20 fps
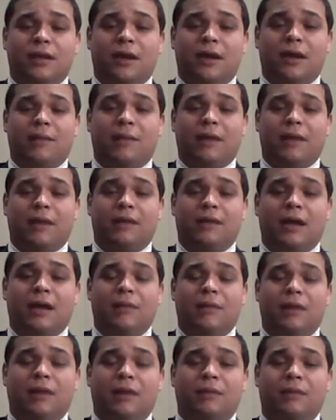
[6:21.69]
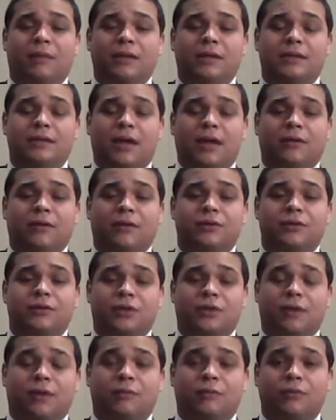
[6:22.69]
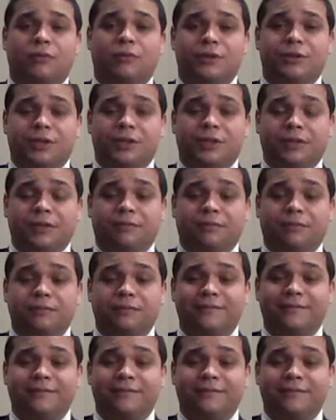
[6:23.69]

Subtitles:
about the upcoming Donald Trump regime.